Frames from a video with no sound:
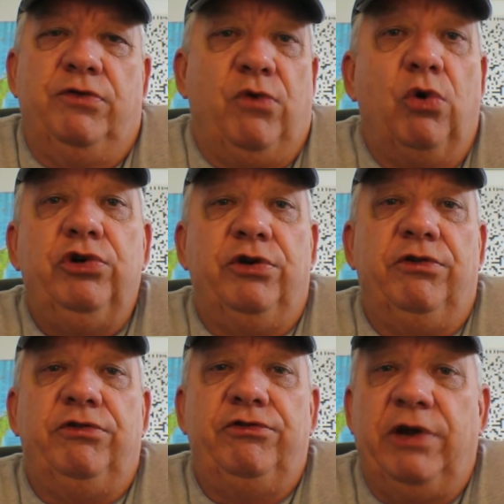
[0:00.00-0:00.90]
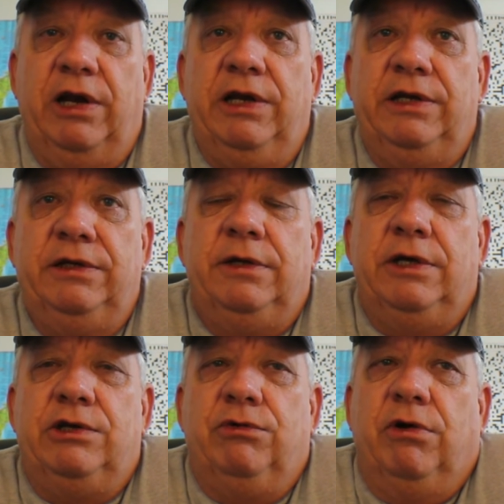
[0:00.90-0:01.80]
of ocean sailing
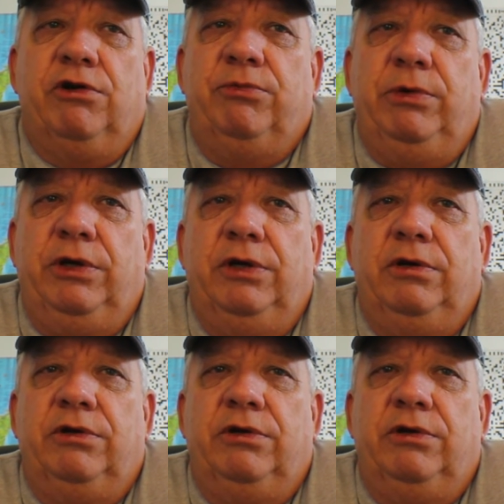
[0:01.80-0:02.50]
that draws me in,